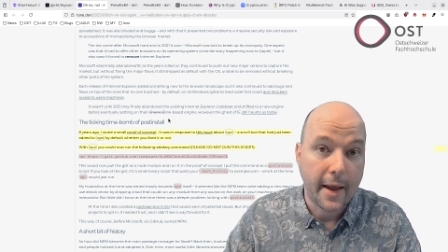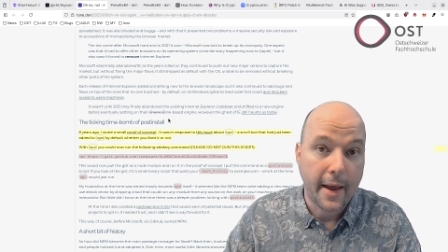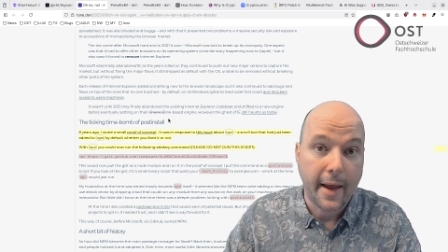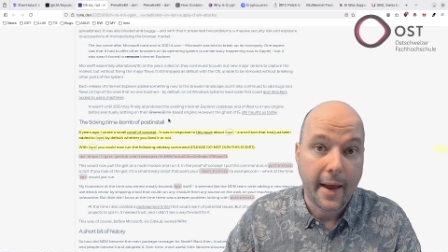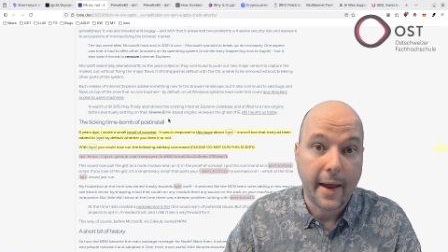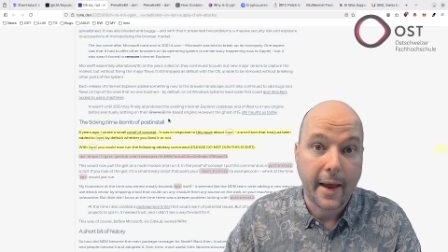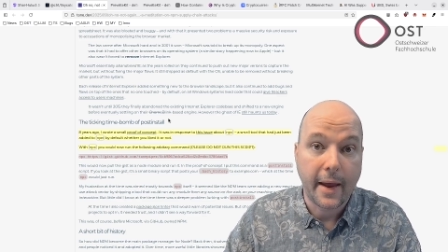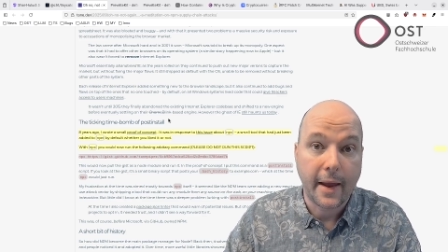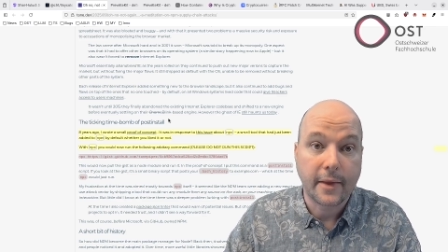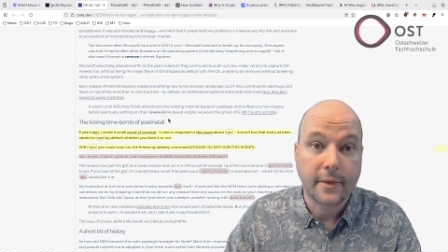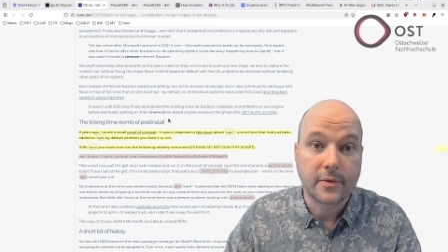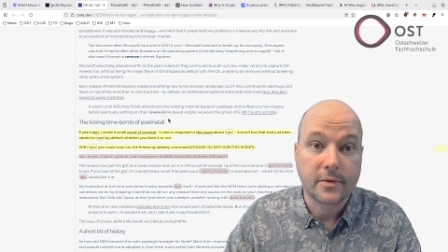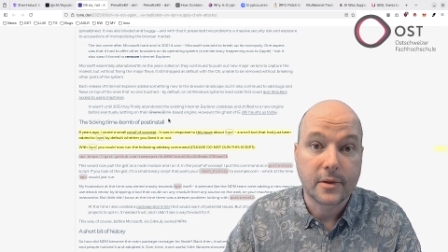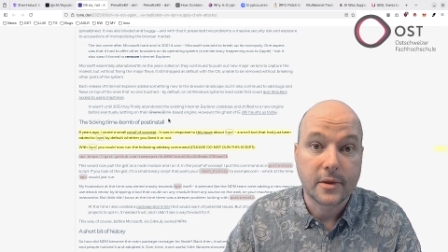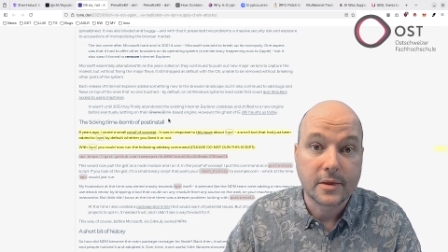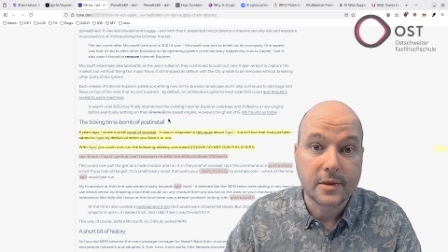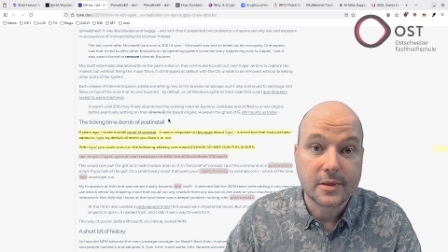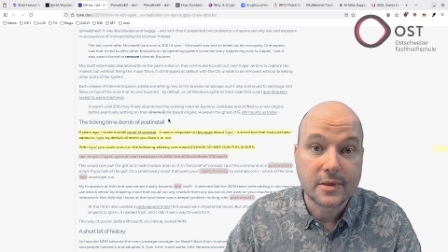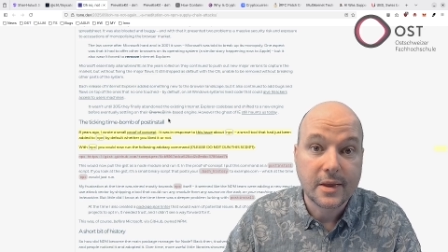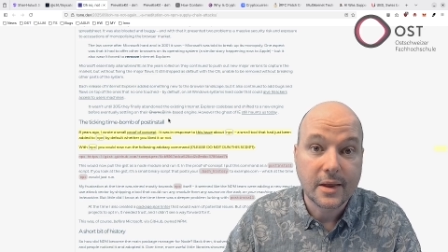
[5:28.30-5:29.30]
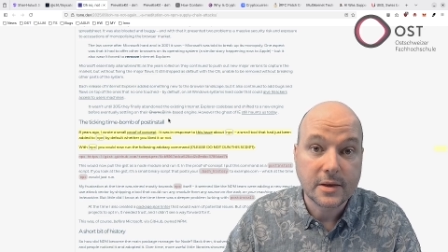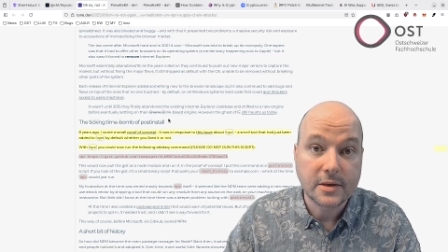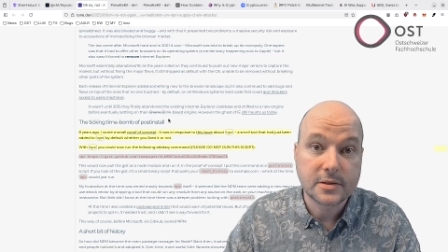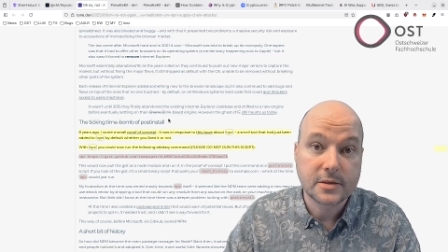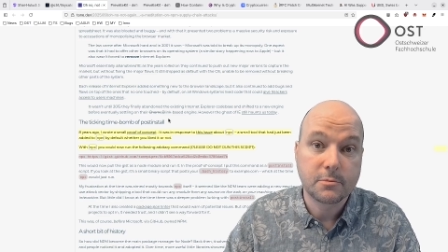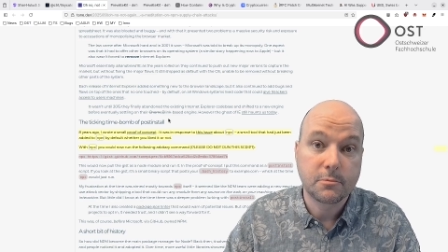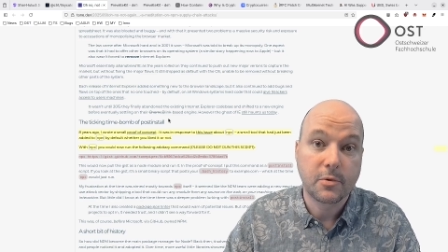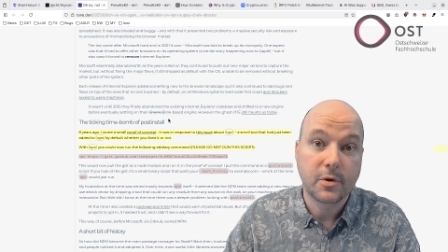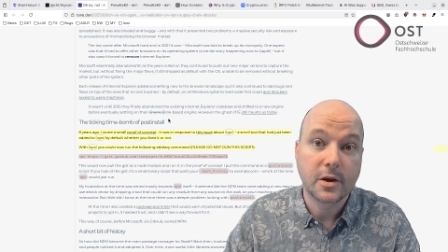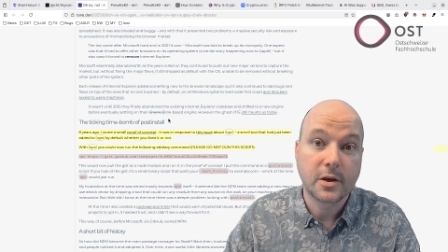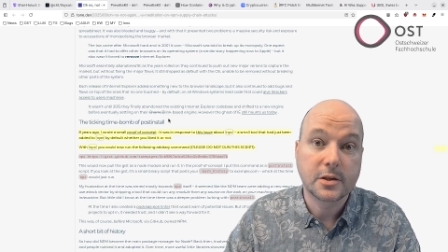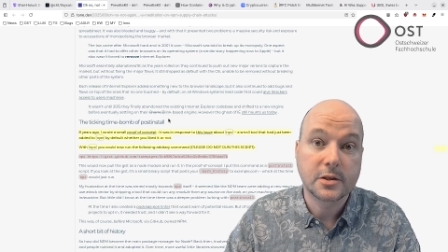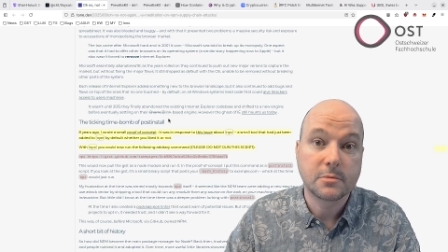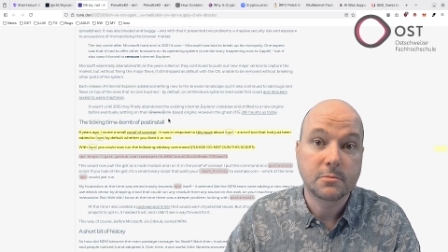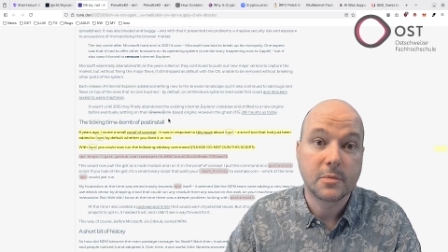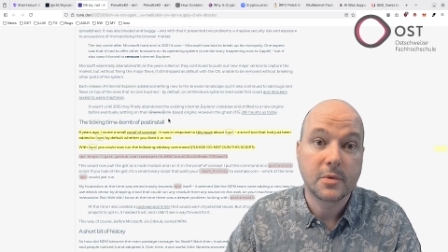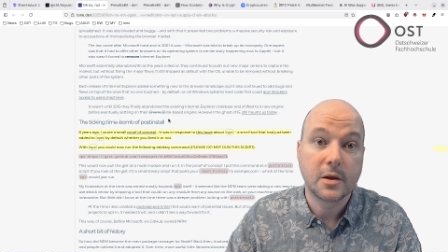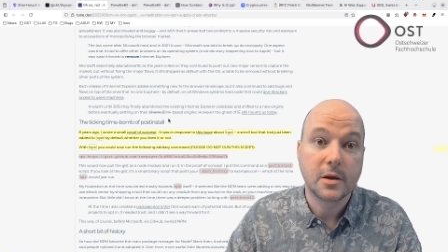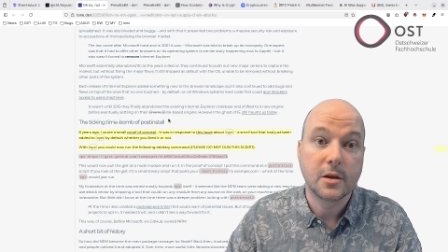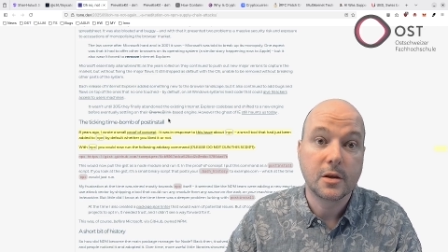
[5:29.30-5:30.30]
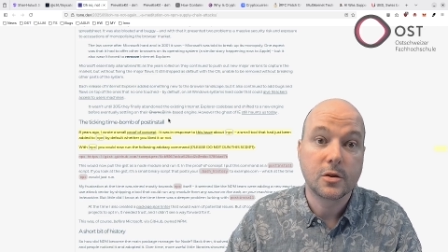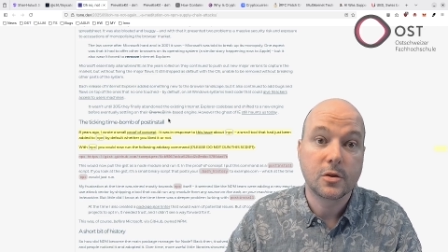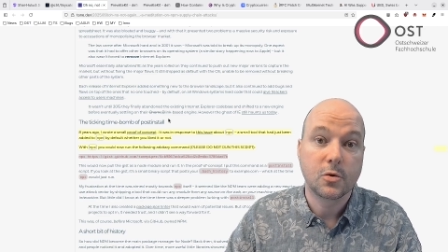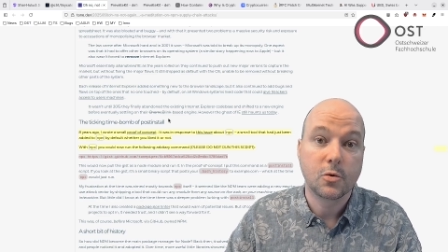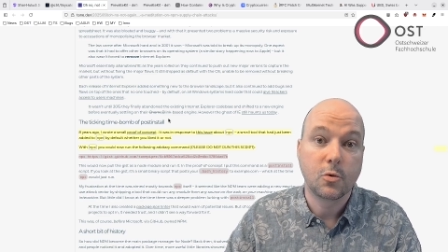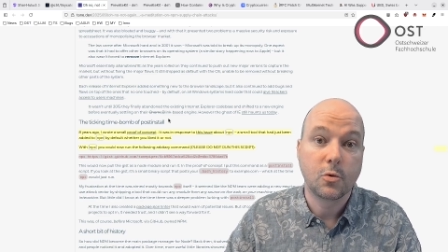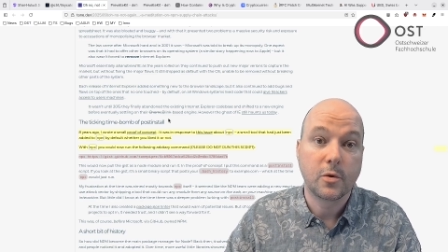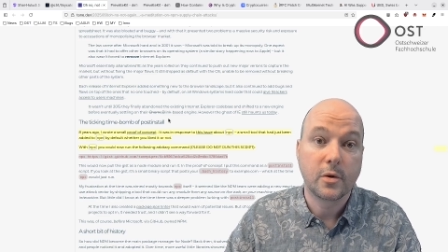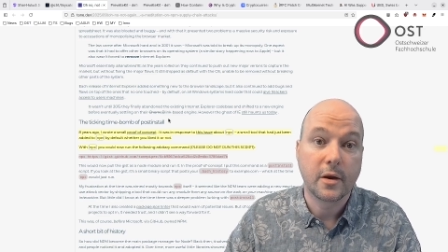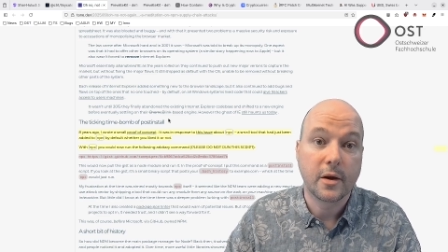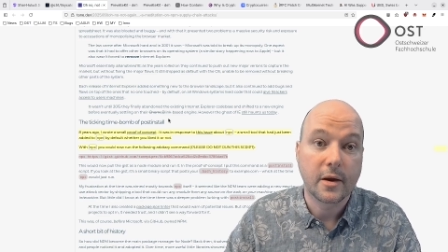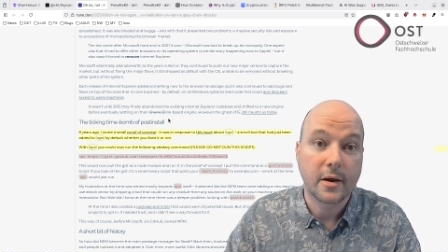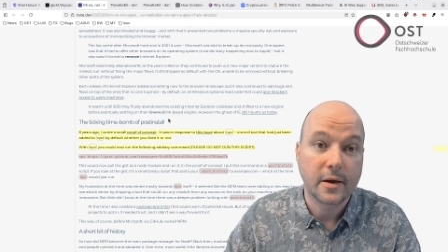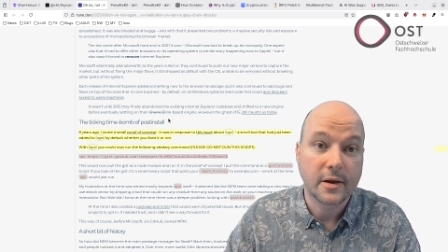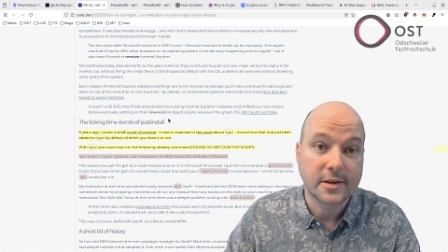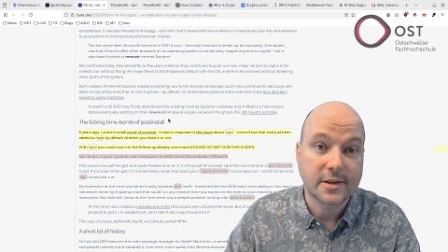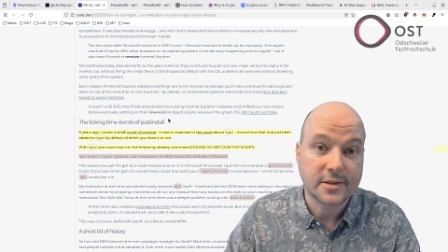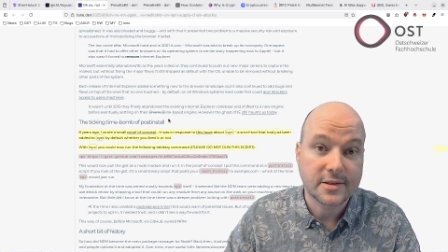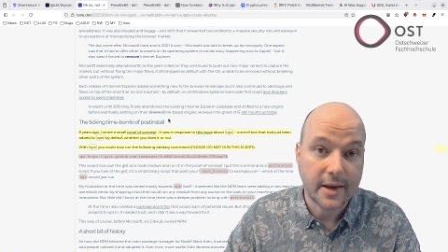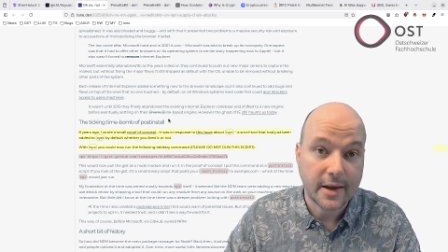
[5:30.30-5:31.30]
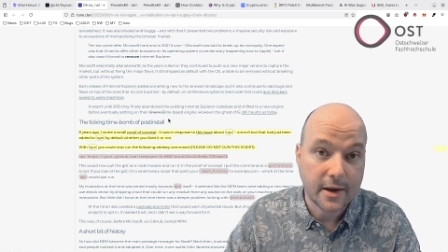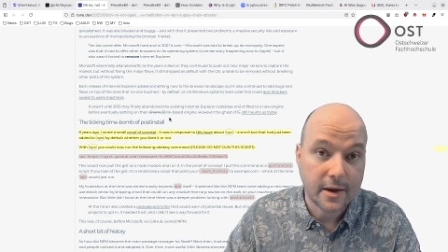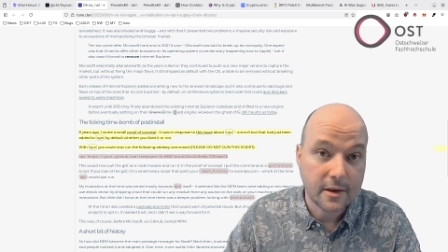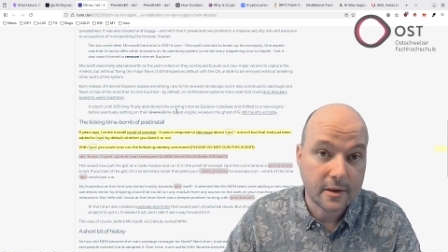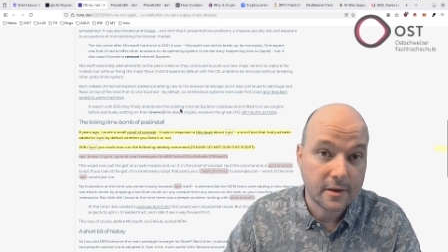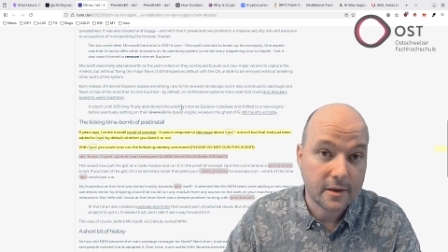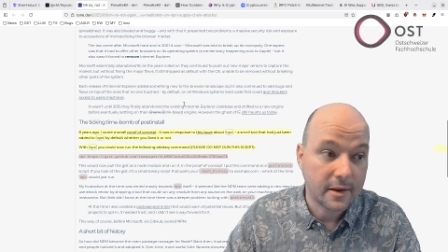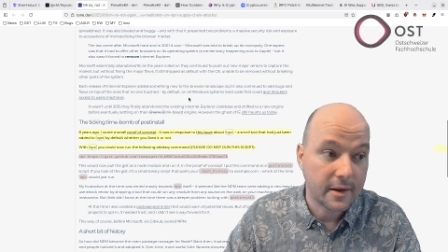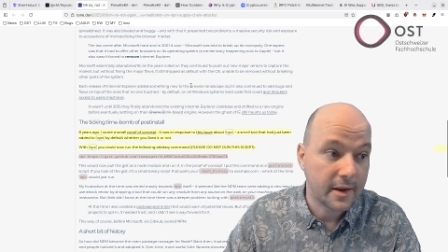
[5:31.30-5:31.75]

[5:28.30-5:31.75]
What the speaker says: And this brings me to the second